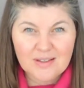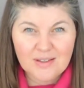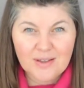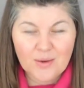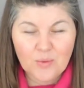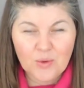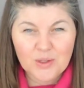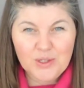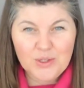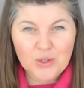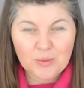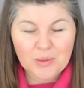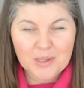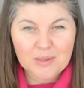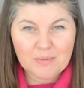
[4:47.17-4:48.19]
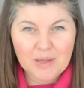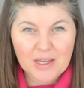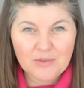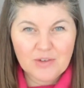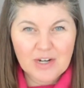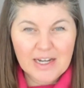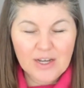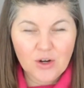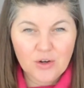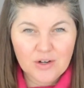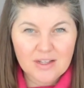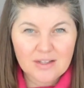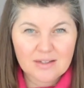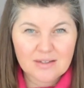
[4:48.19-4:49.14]
that will stop us being really
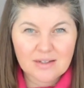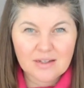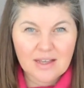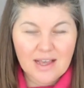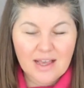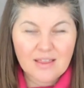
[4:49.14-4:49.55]
honest,